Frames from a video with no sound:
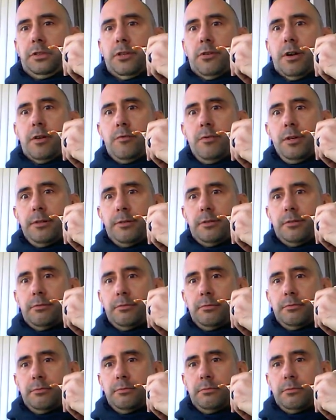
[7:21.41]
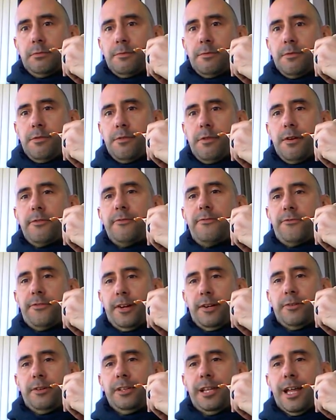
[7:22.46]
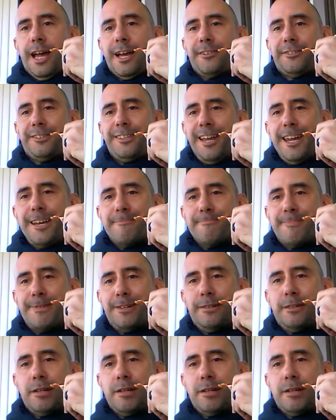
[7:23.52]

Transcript: There I was. The very last name.